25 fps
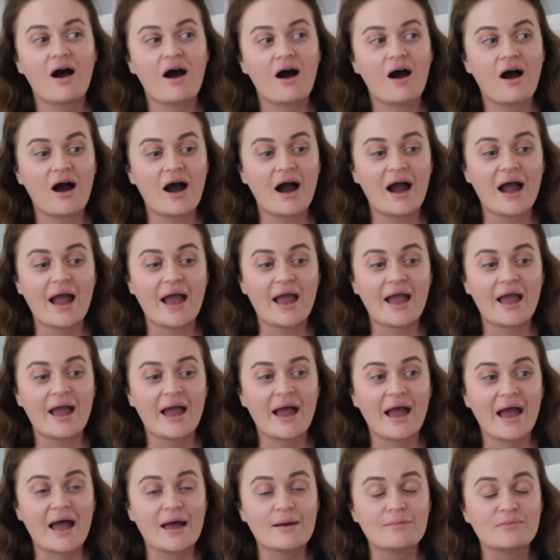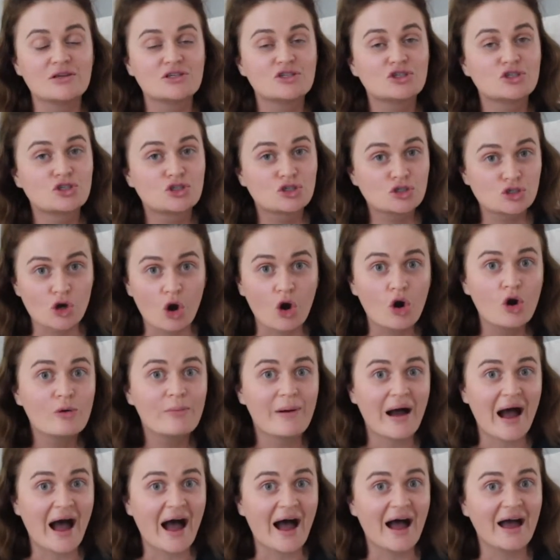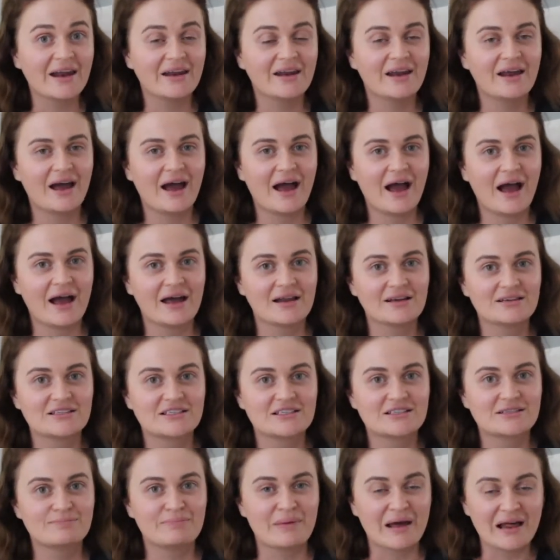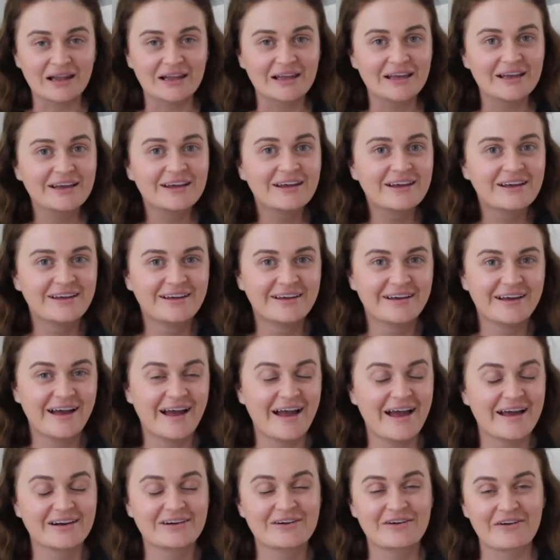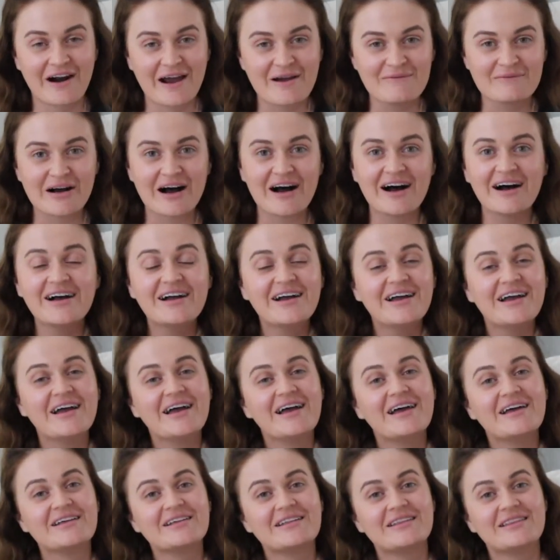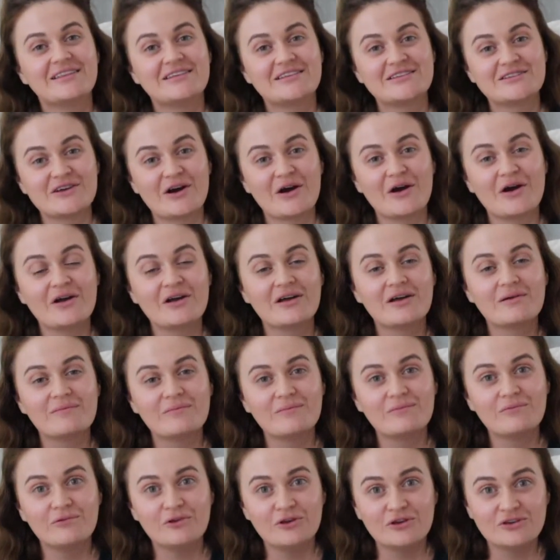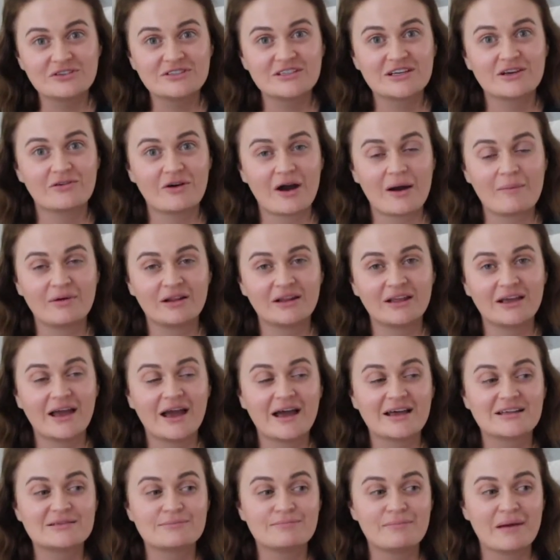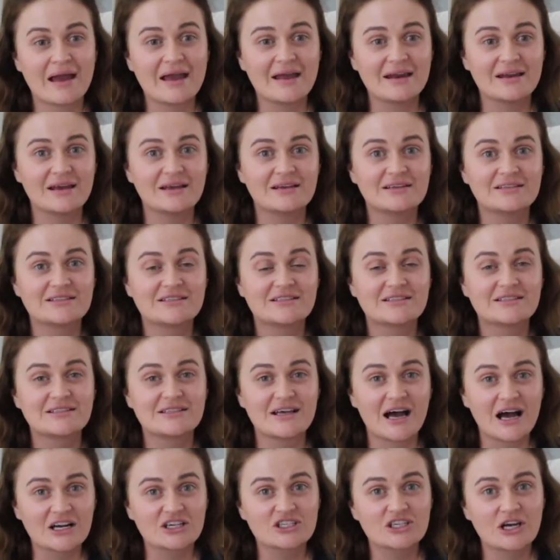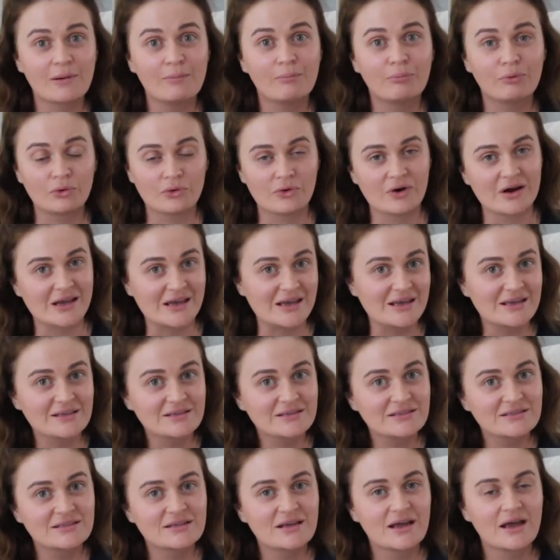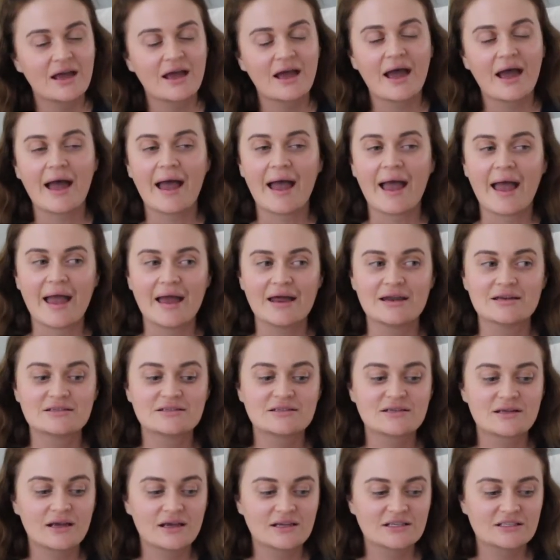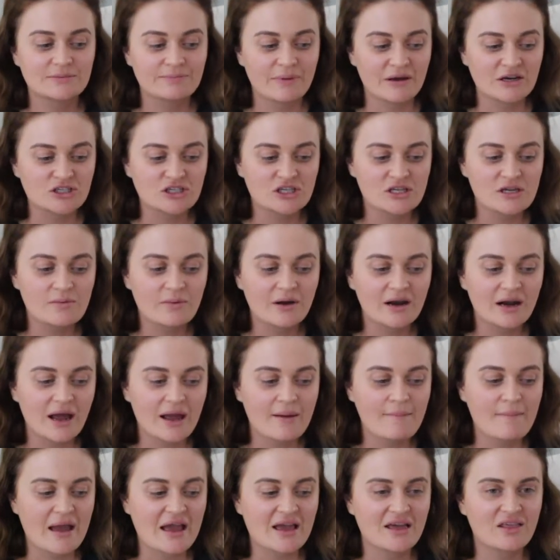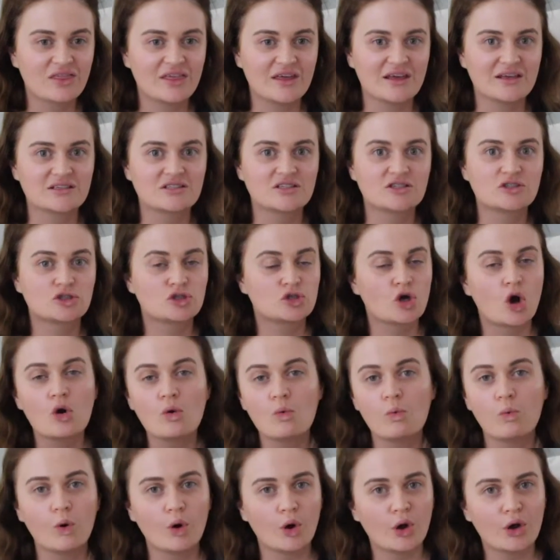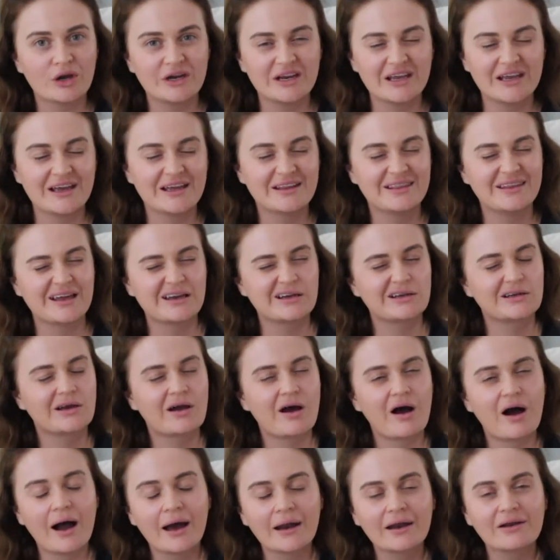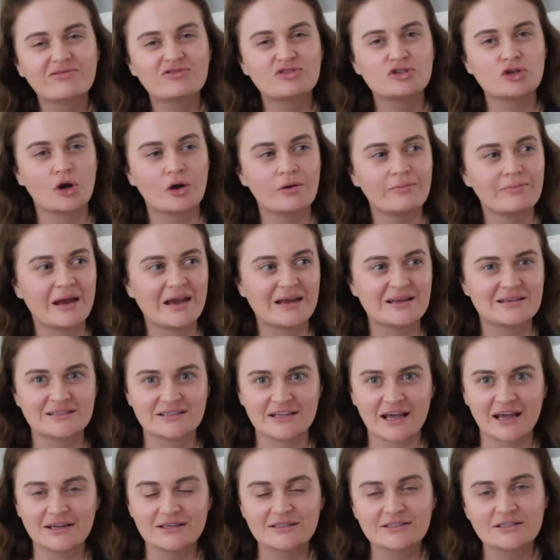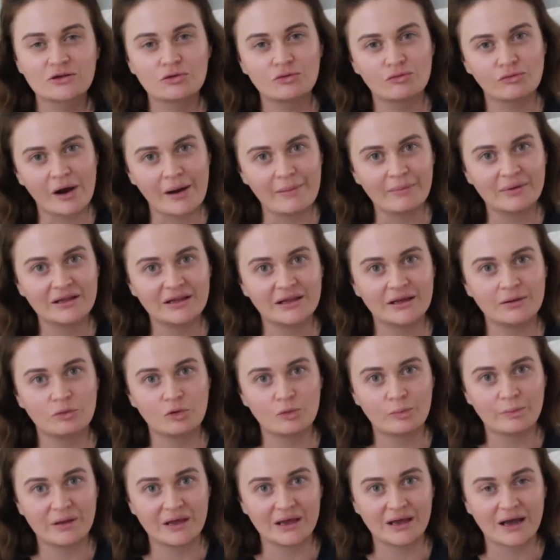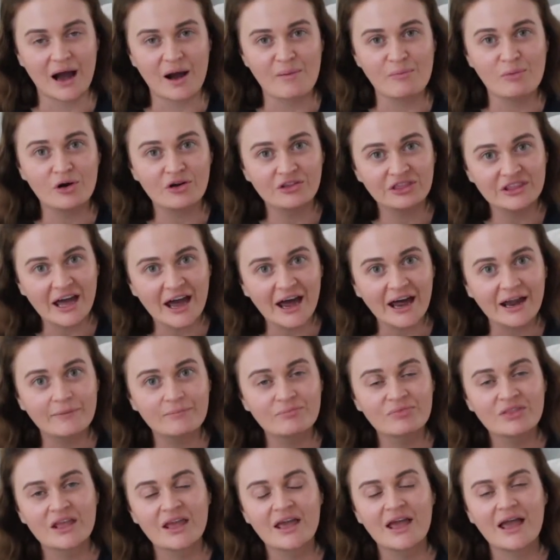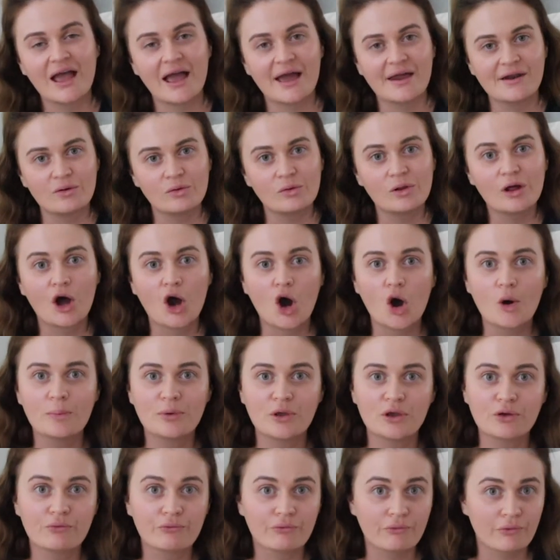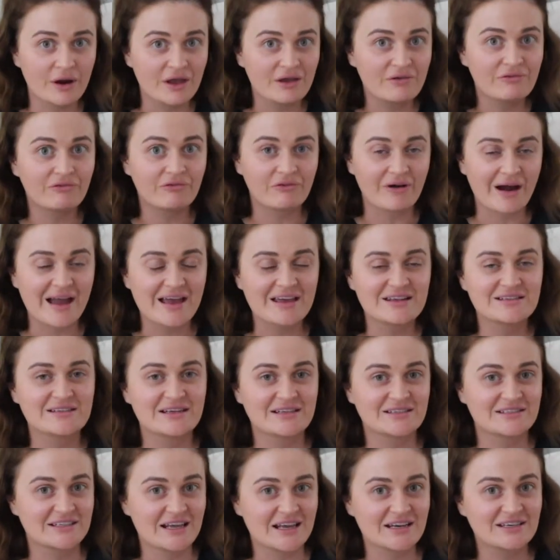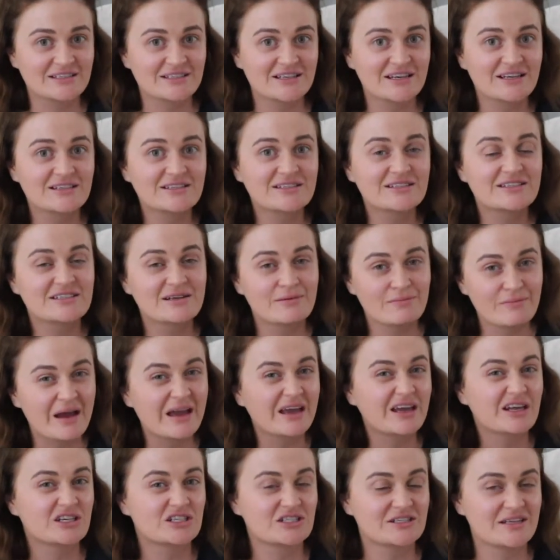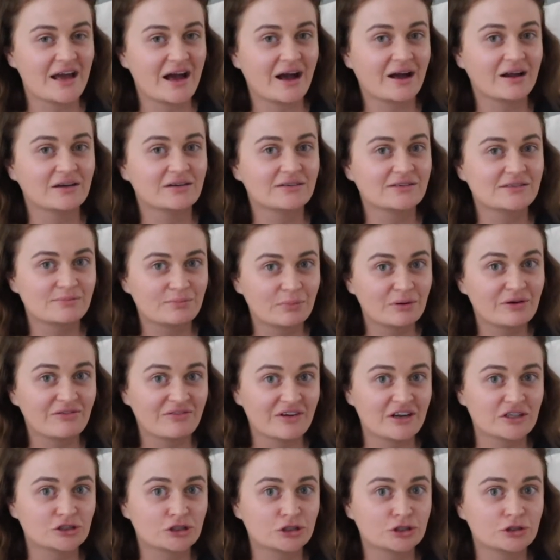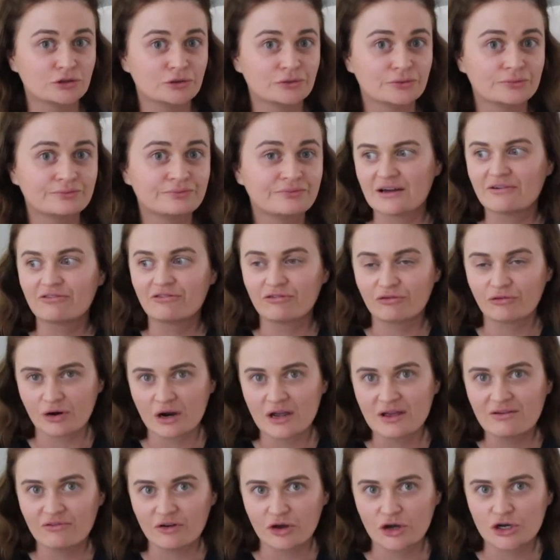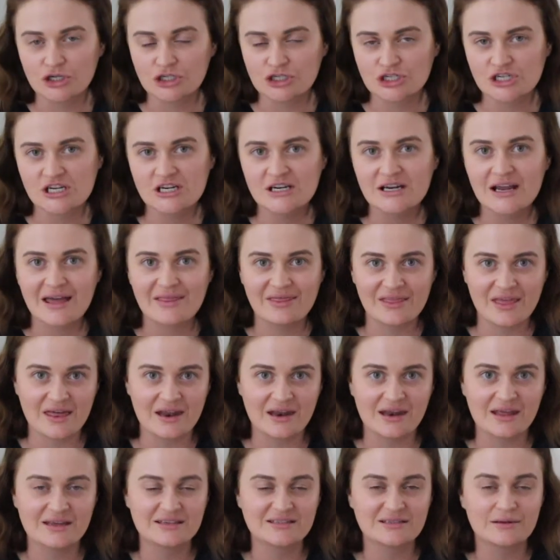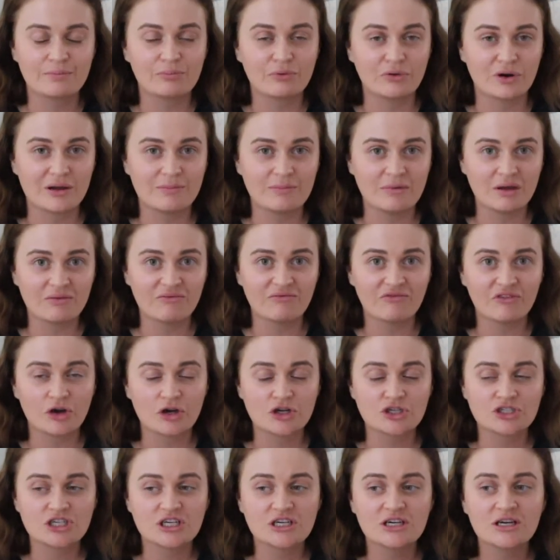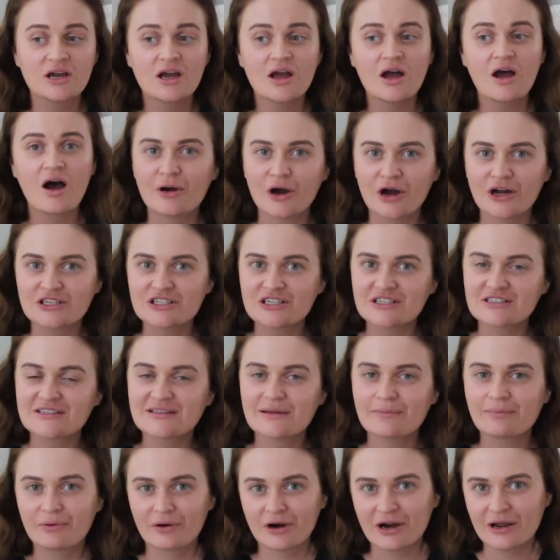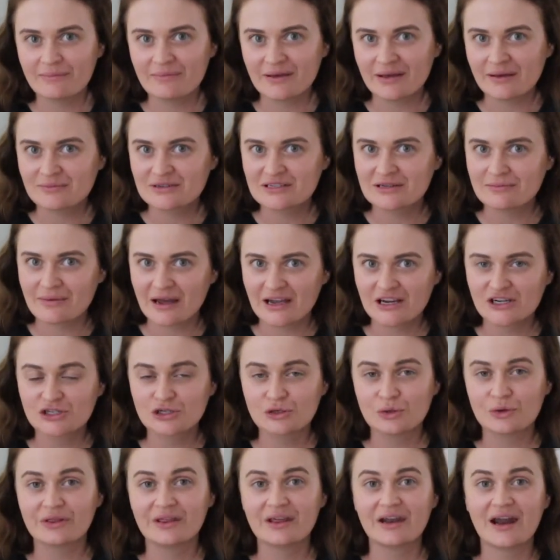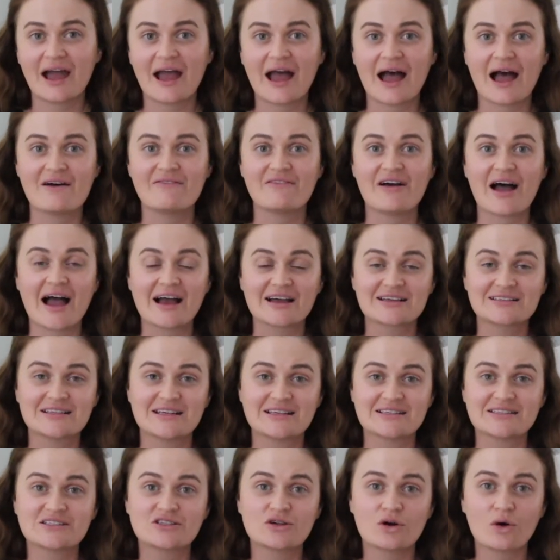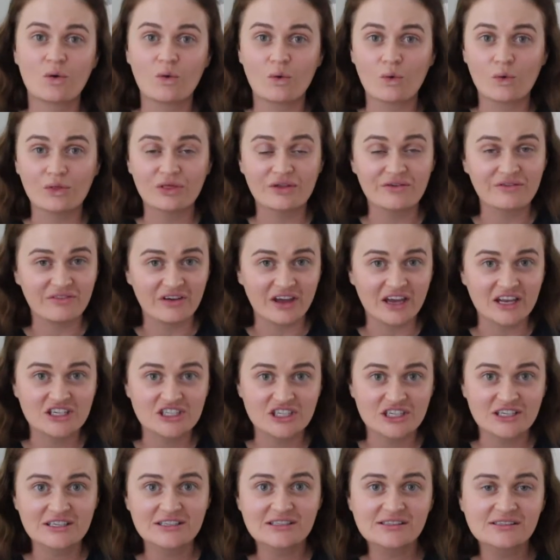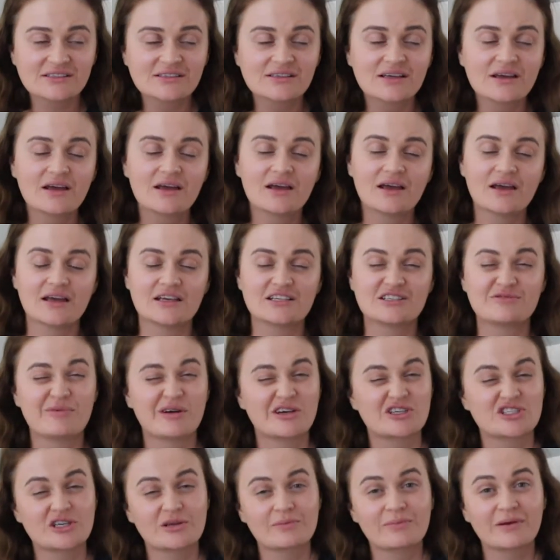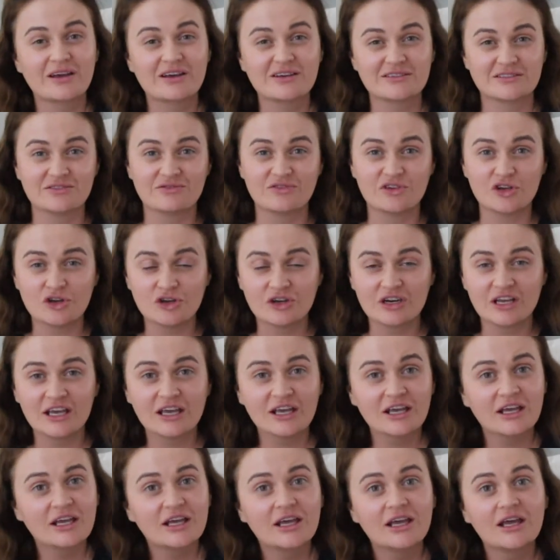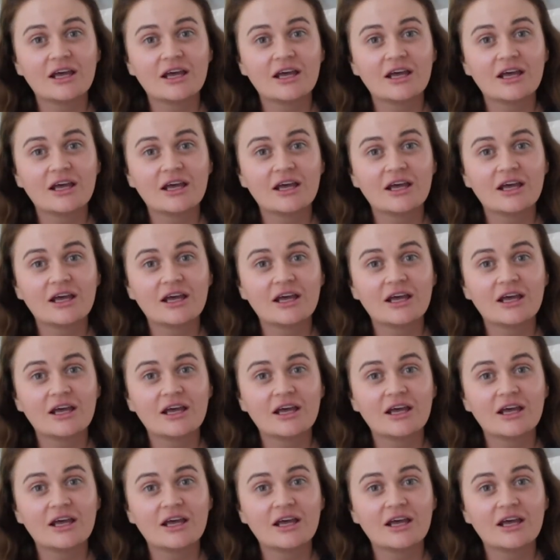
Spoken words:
I am so bad at spelling and grammar. So using Grammarly has made it such a breeze, and especially when I make things so wordy and they kind of don't make sense, Grammarly will pick up on that and it will help you rephrase a sentence to make it sound professional. The free version, and then there's a premium version. Purchase the premium to make sure that I have access to all the features, especially because of uni.